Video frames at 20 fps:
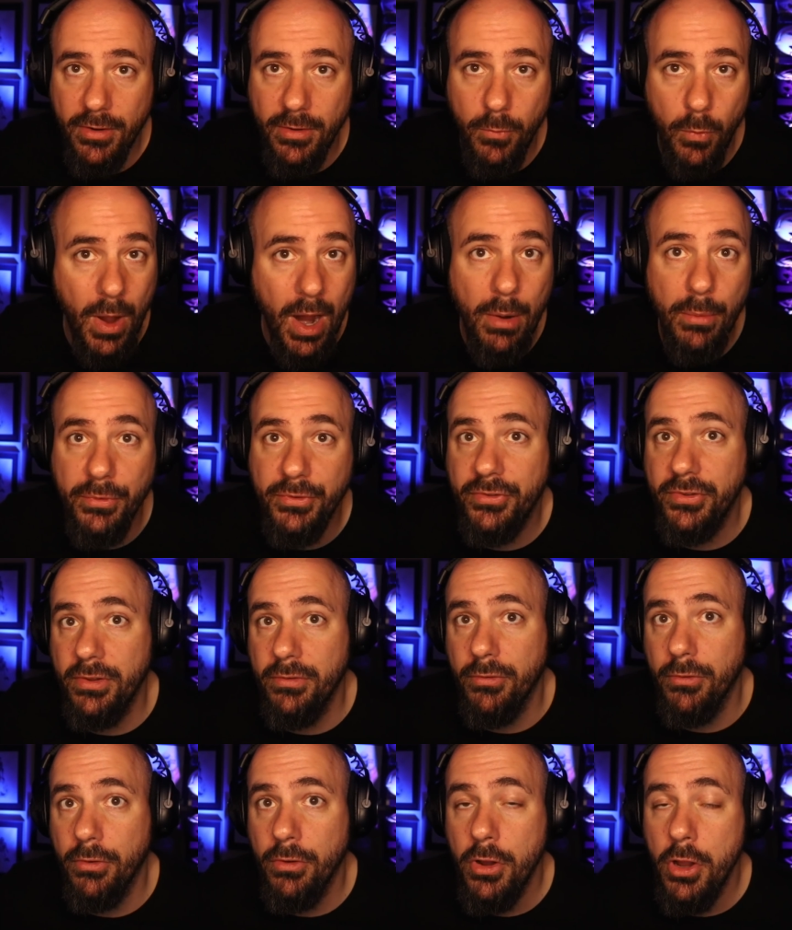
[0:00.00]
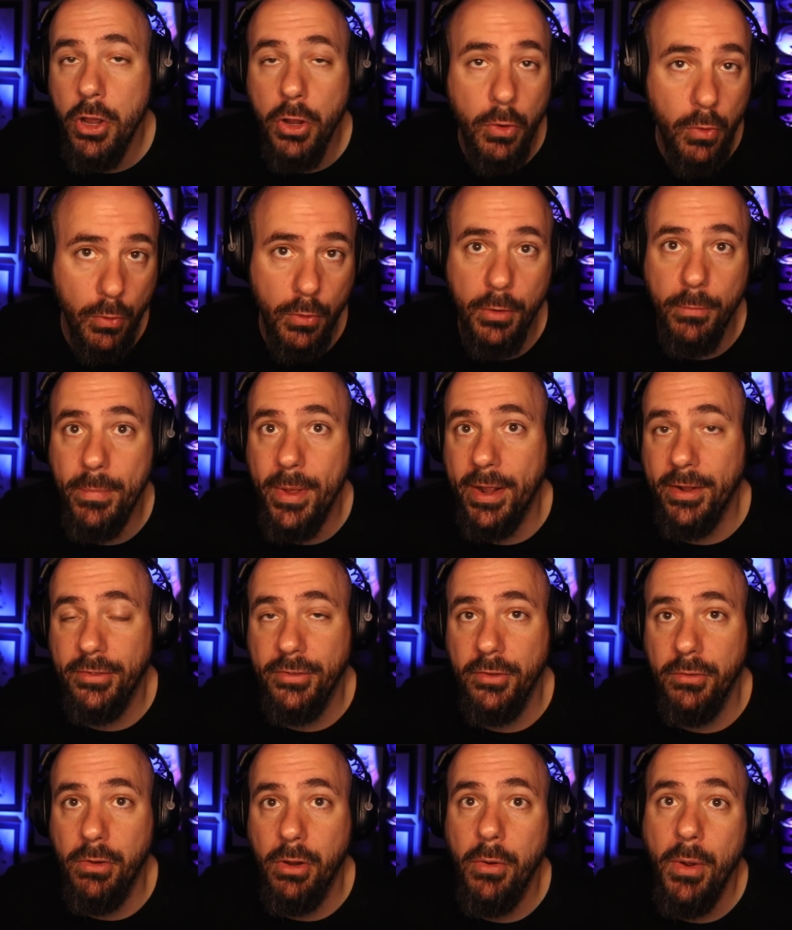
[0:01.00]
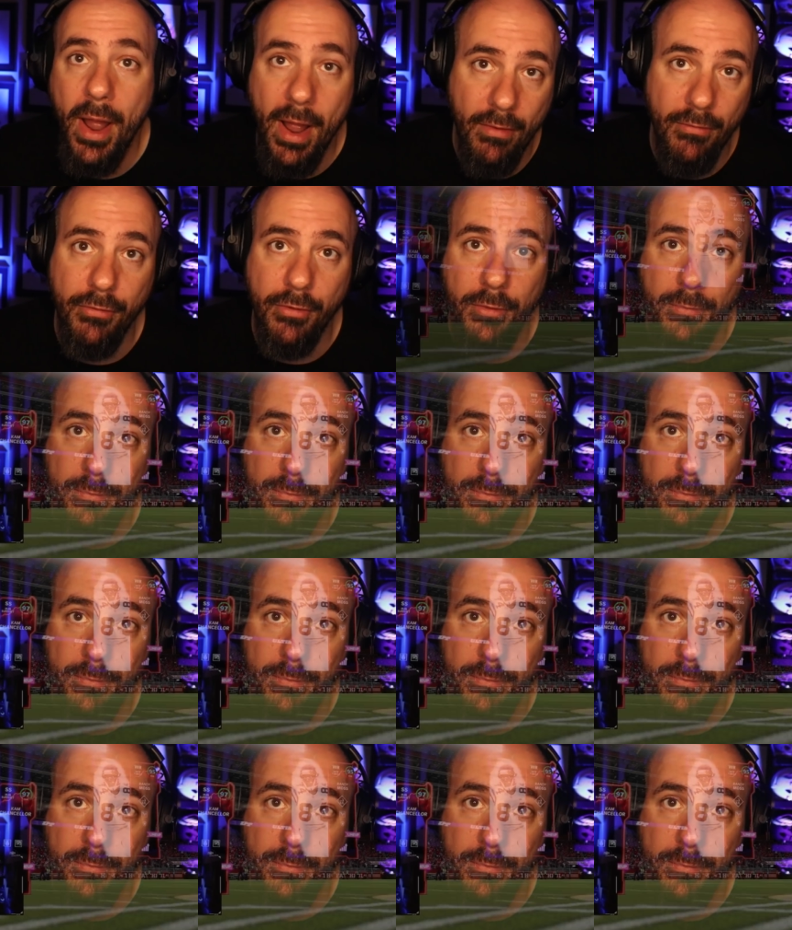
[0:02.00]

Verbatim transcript: wide receiver quarterback duo ever?